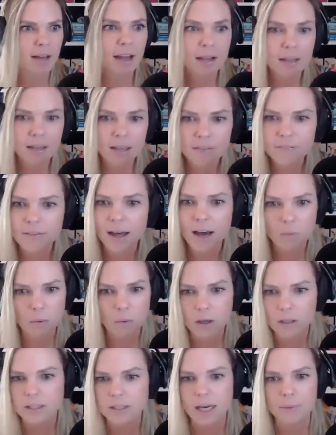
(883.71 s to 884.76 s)
Hey, if that
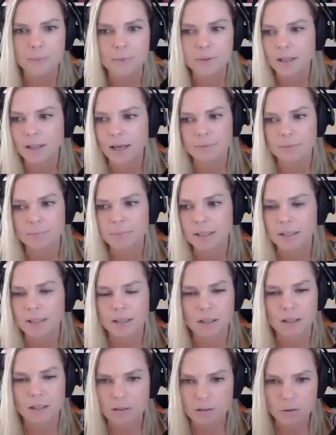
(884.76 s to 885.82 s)
worked, I would like be
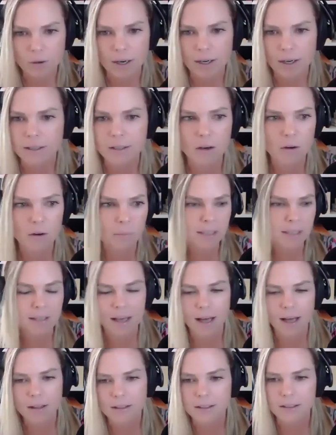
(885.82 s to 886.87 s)
like, great, go beat the
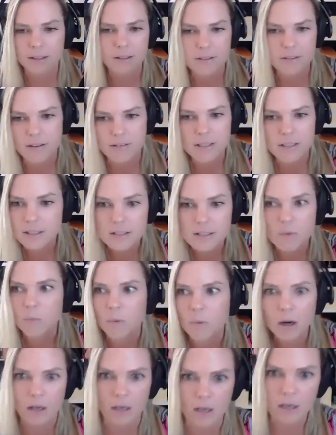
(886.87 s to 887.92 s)
hell out of yourselves. It doesn't right.
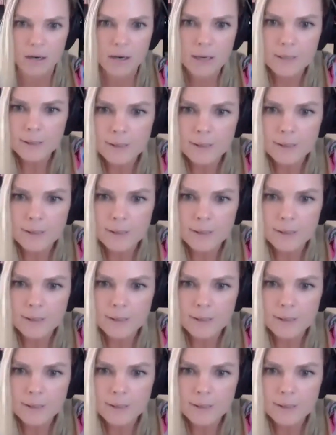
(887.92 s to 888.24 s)
work.